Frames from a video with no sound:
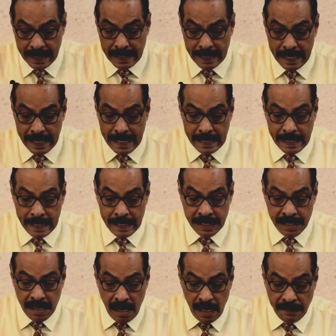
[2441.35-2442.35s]
it
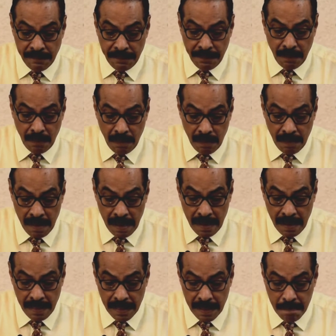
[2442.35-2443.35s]
is not for
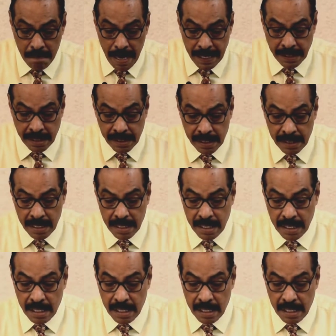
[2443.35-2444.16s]
the better,